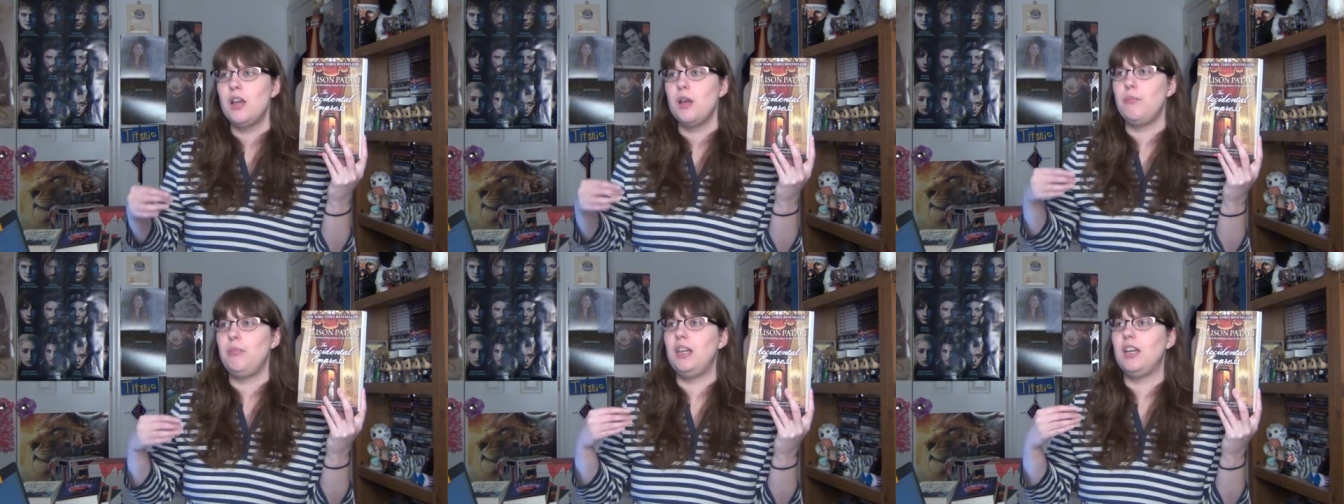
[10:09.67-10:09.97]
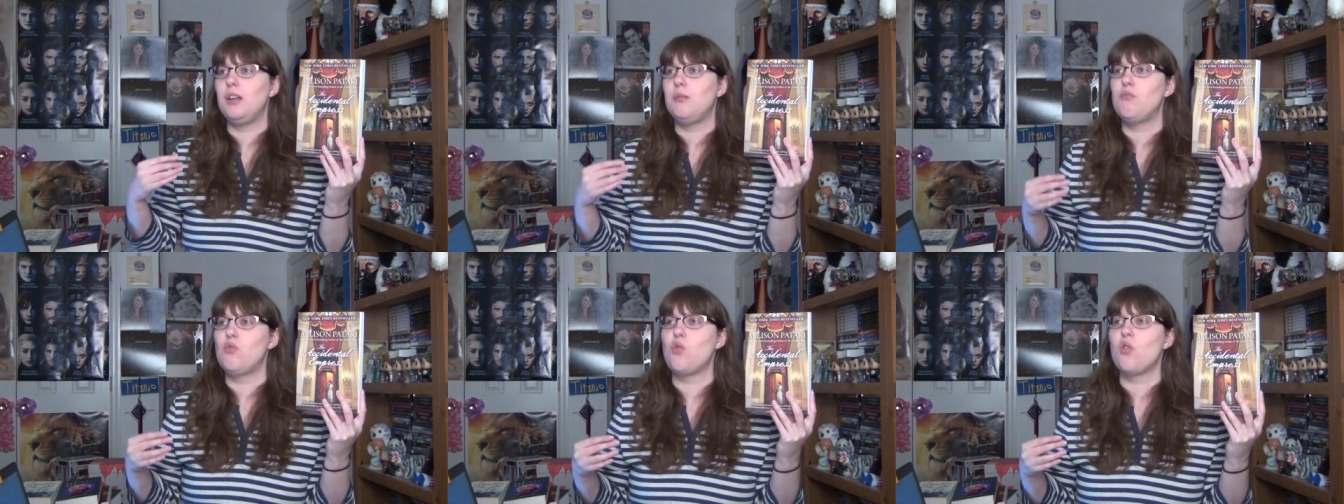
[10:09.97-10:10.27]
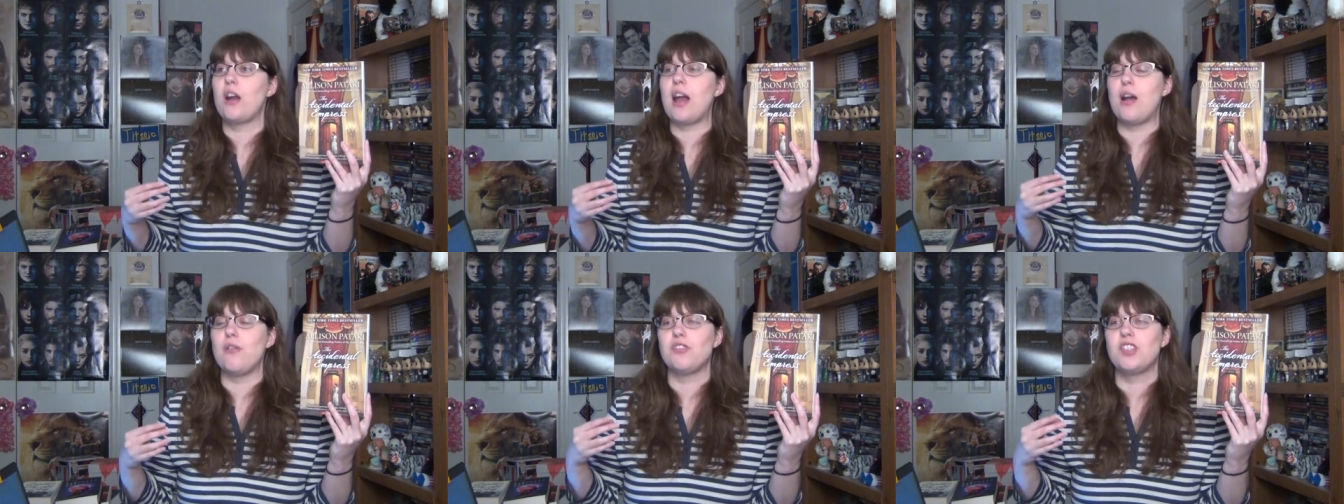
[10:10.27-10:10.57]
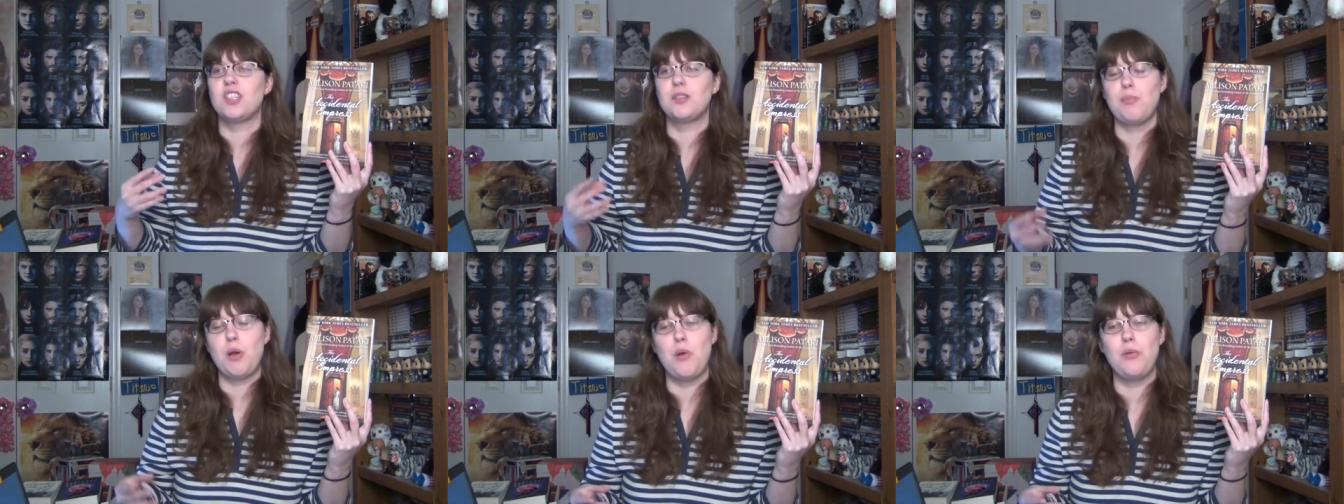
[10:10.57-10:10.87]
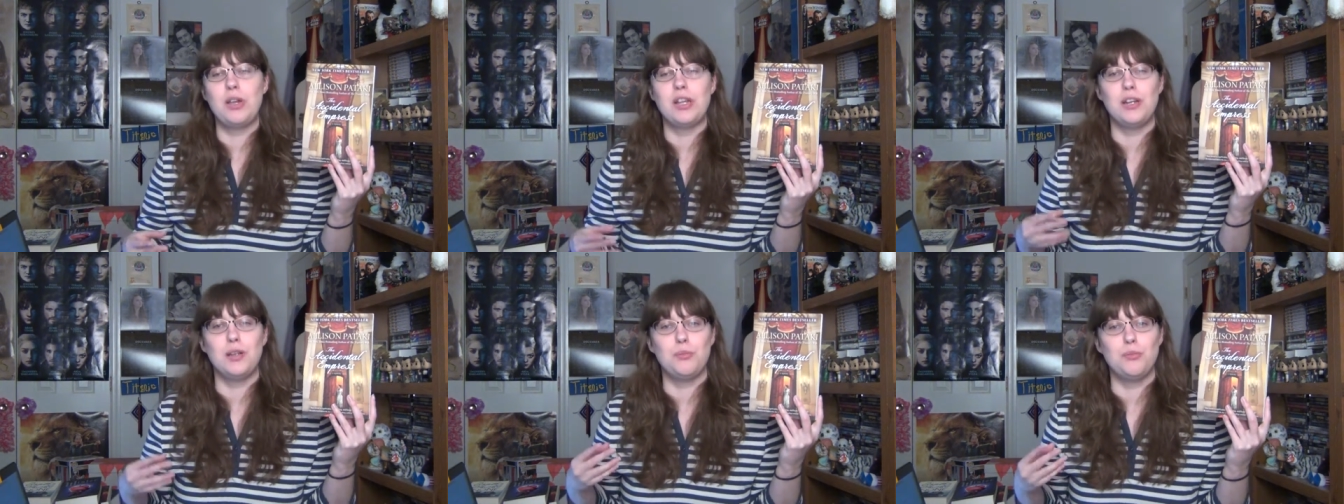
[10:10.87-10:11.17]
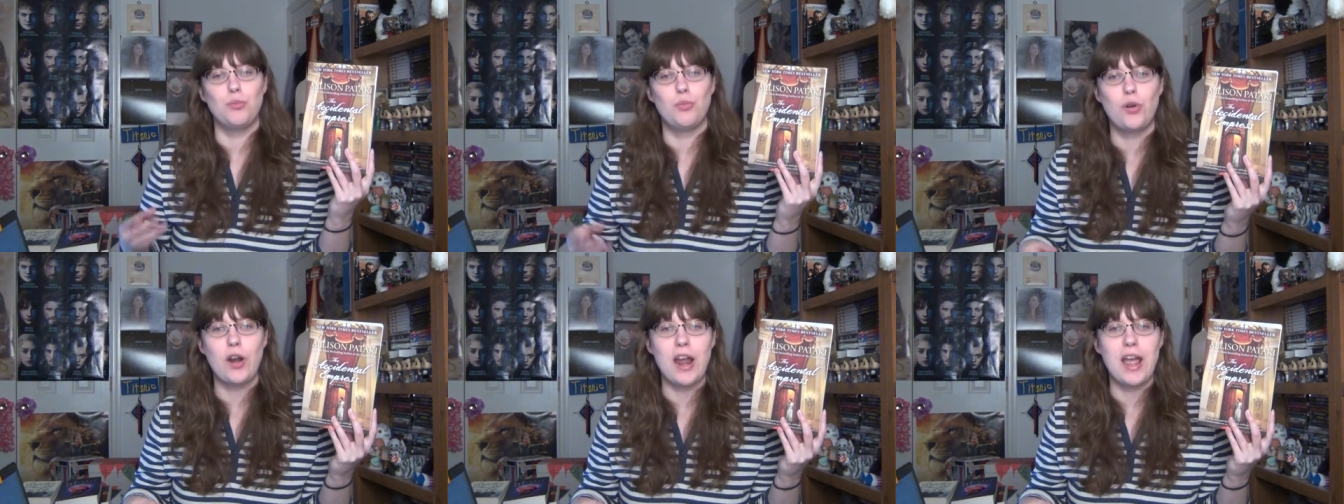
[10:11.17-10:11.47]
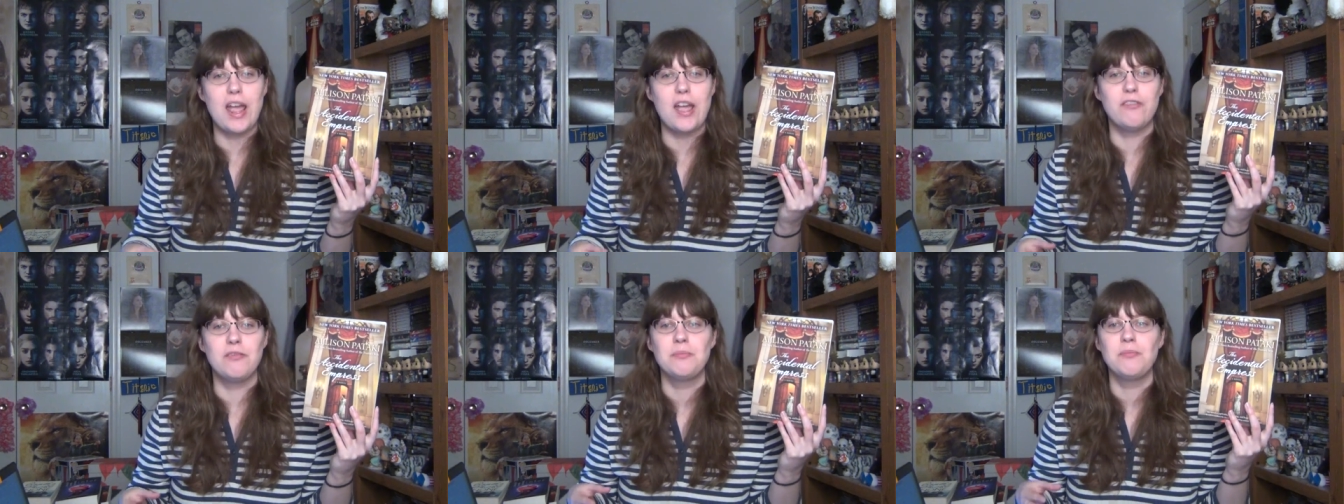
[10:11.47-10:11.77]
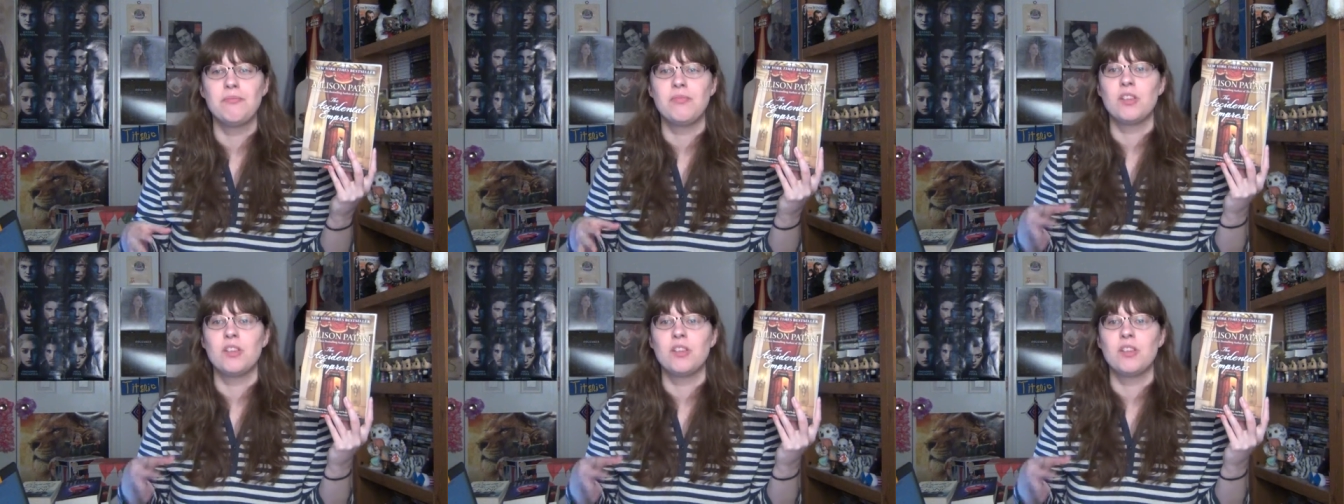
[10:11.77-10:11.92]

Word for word: being more outspoken and brave,